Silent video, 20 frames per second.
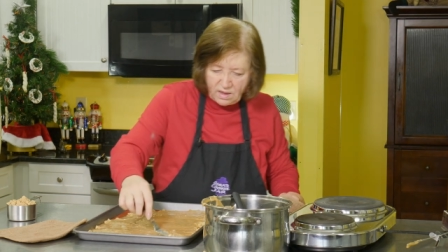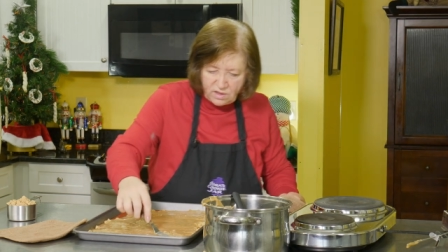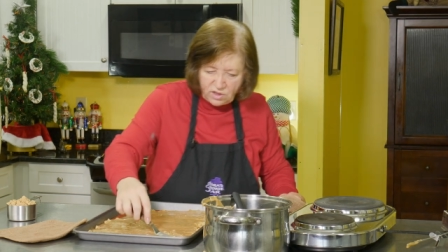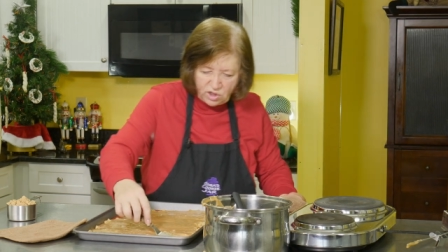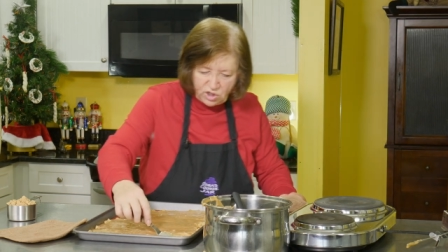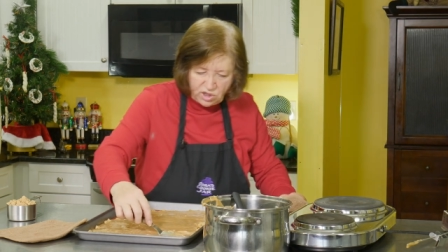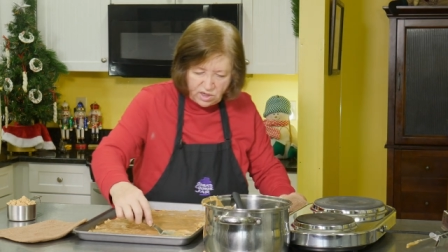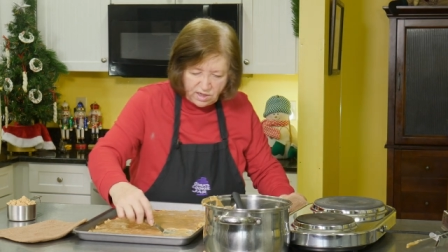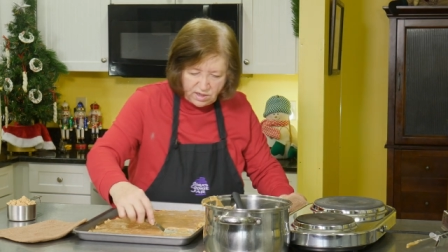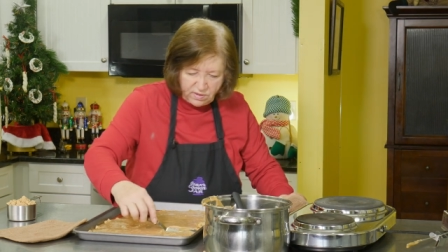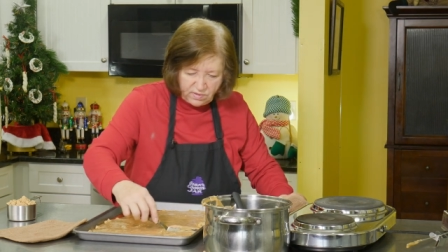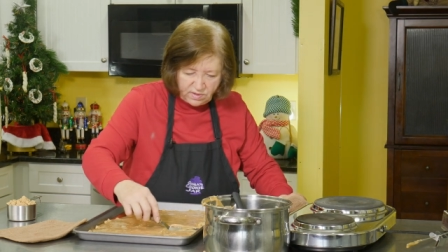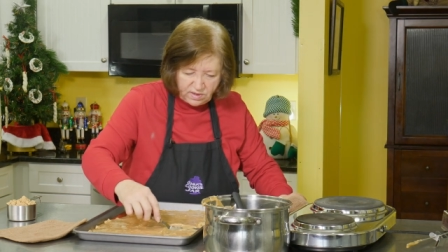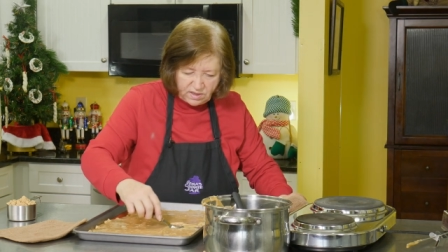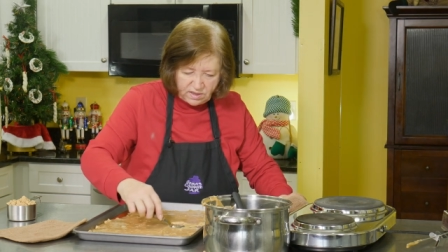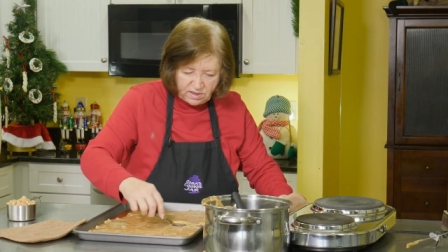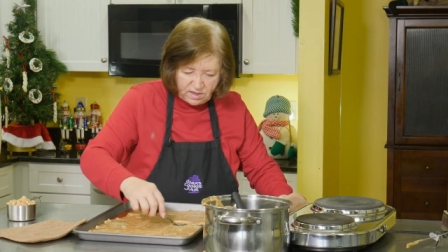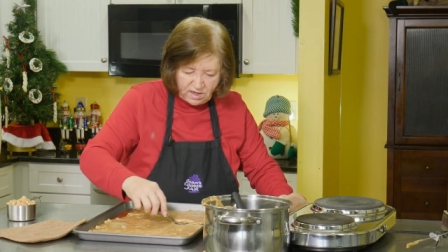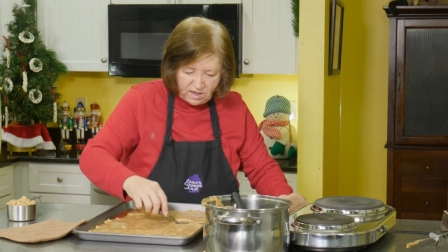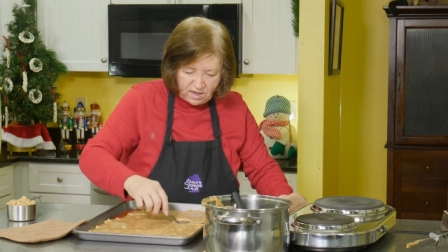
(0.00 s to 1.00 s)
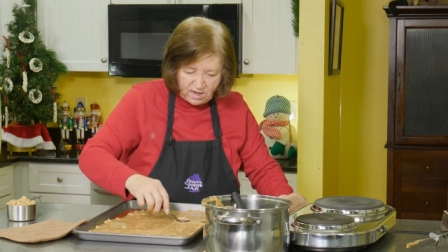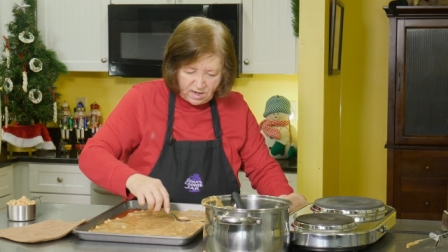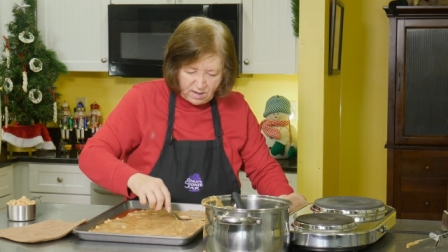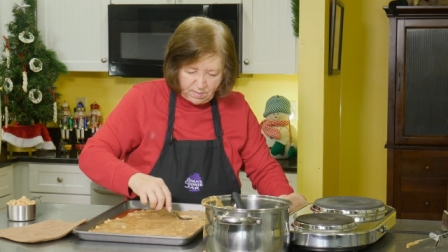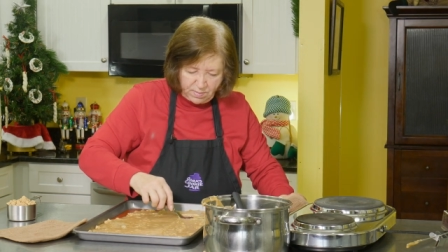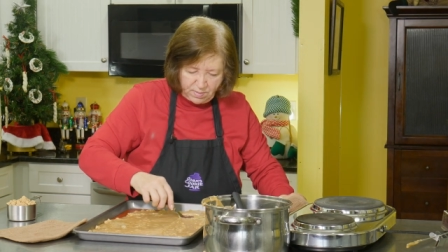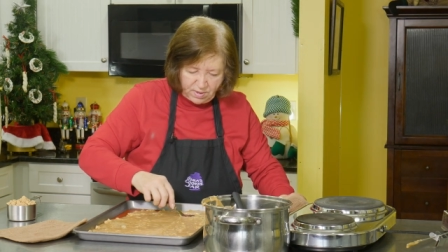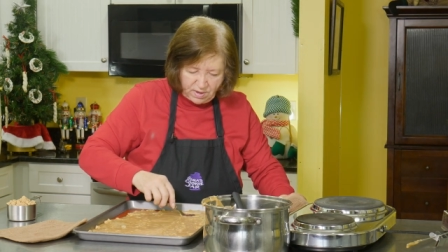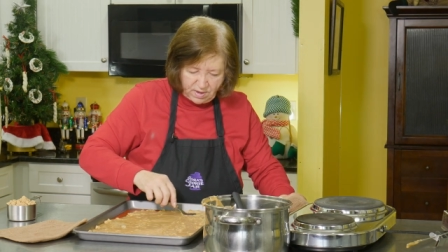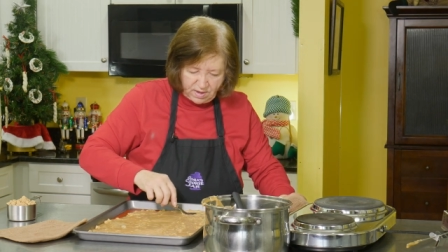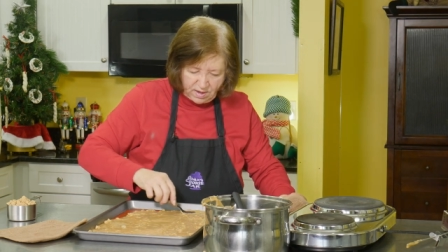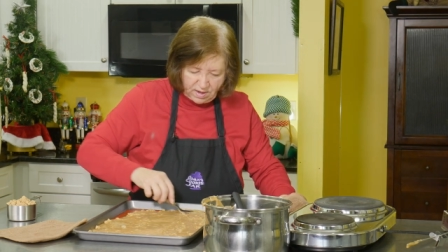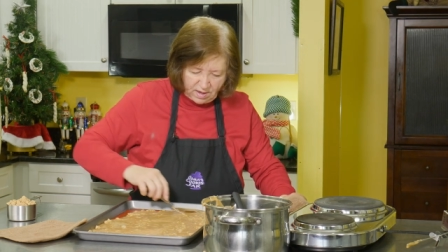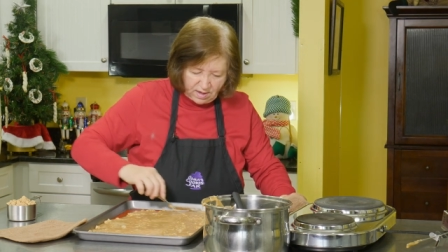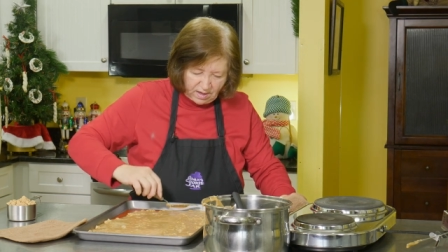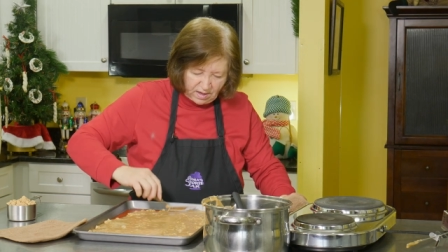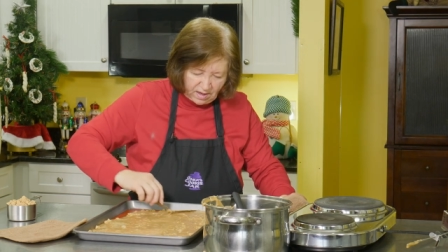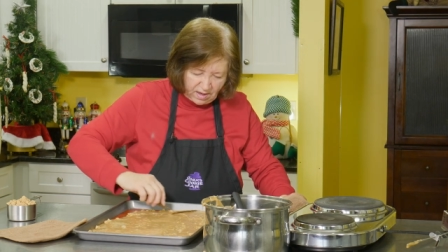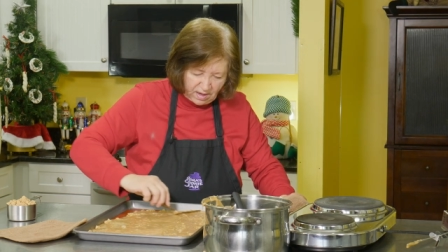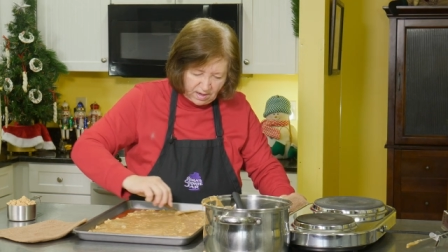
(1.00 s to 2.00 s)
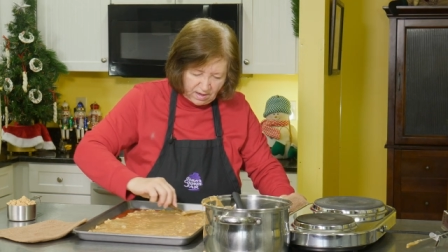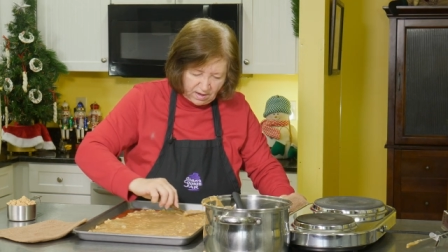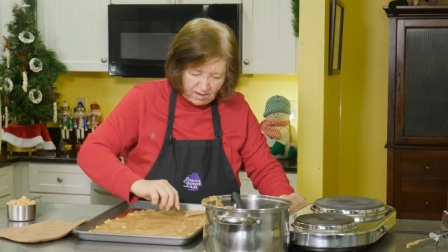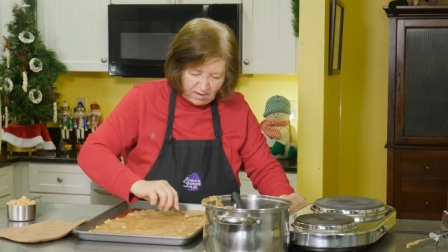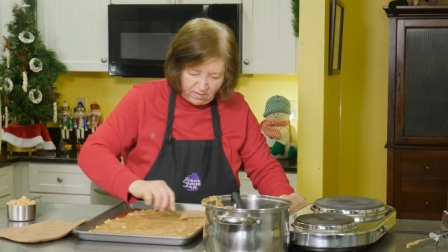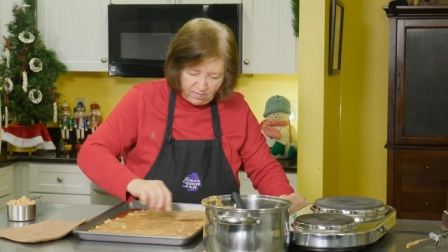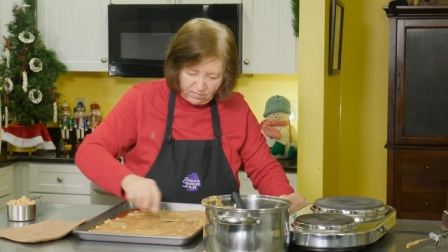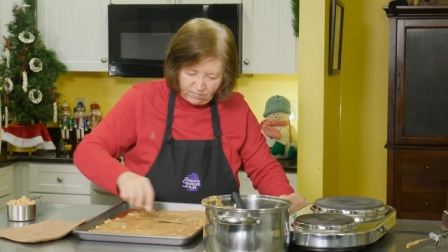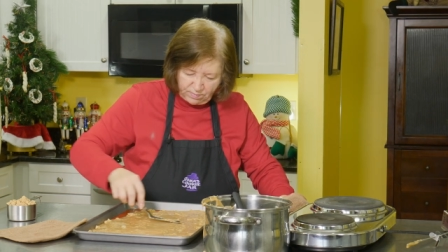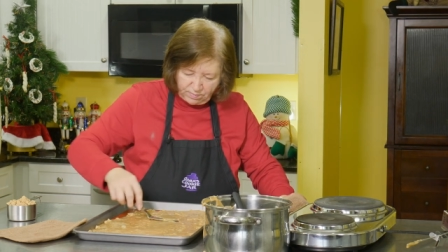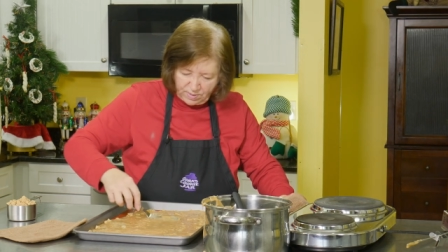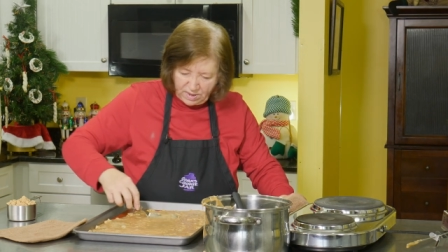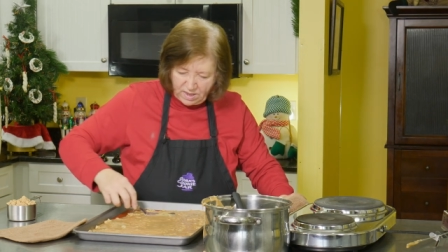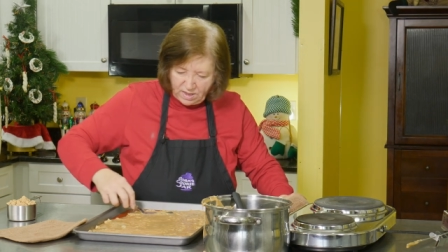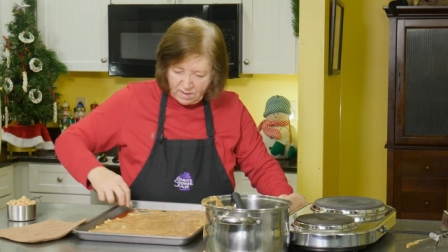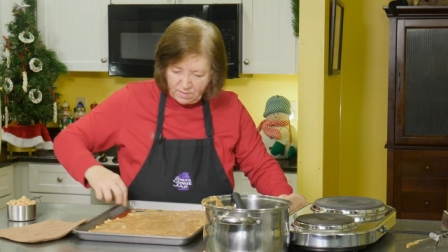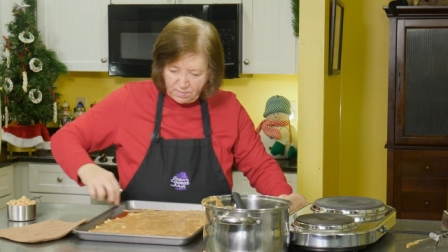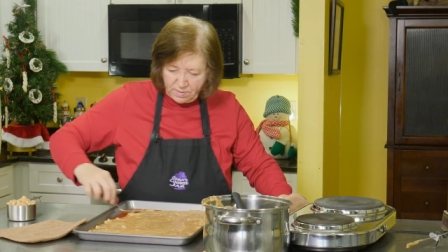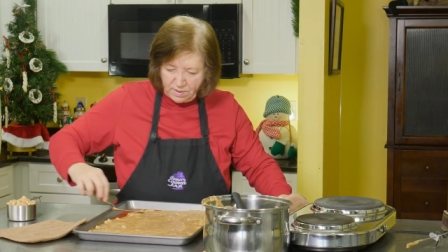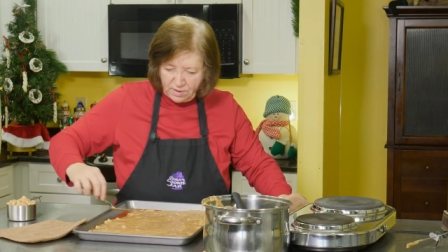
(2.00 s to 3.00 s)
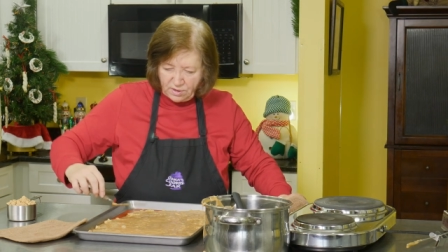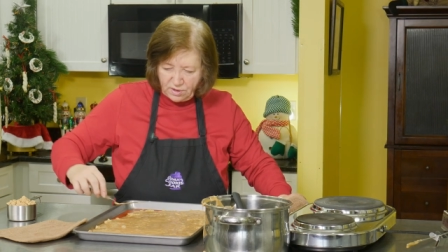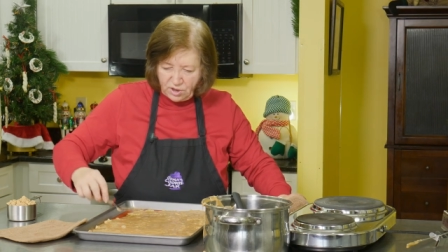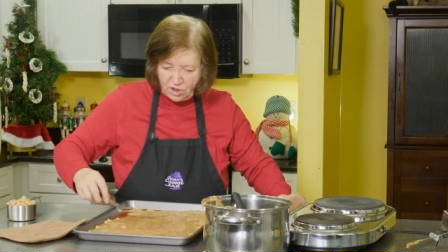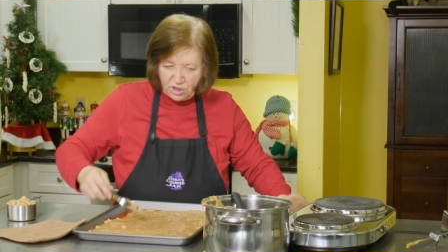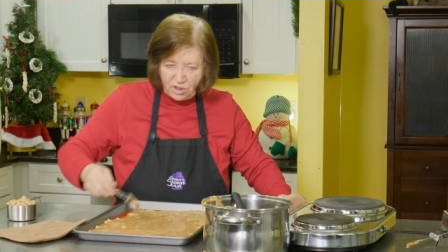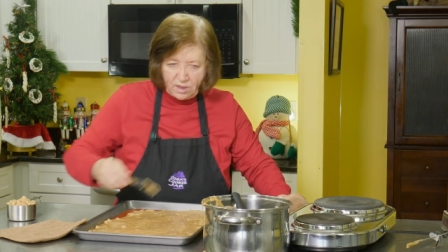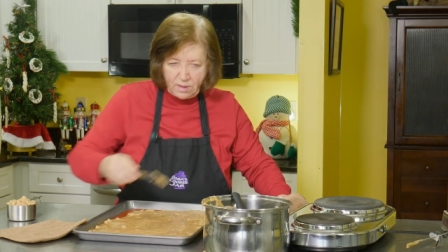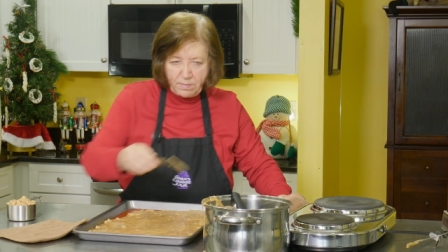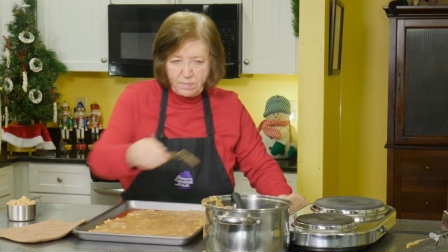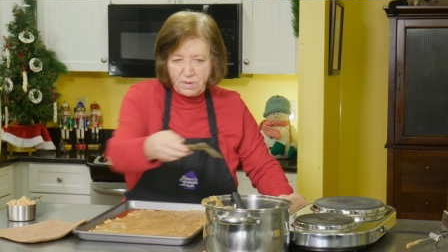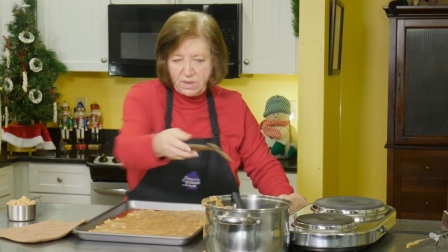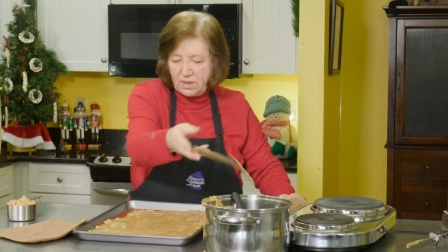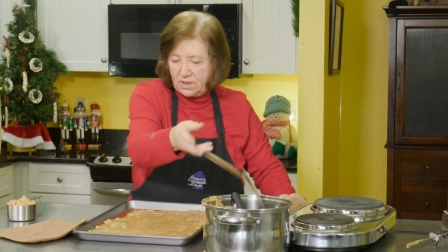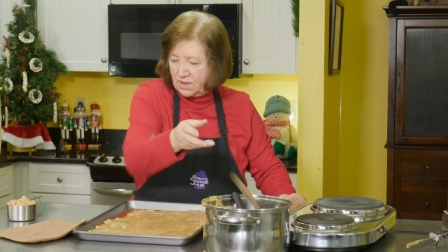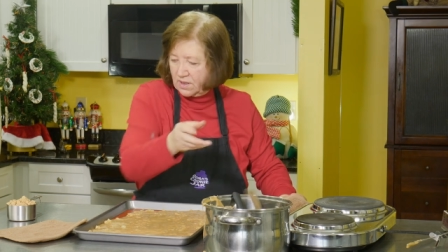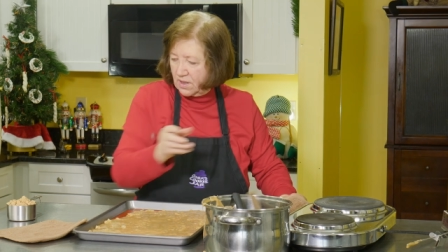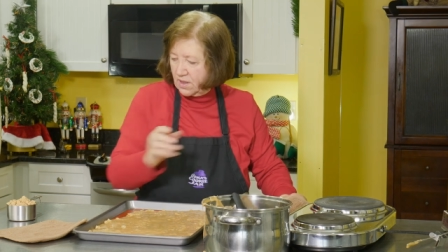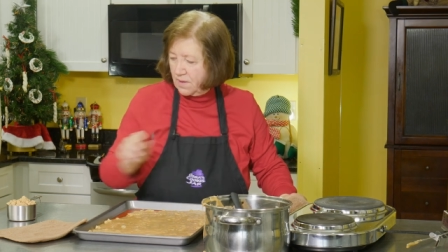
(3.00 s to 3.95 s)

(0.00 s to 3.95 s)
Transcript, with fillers: generous cup of peanut butter chips,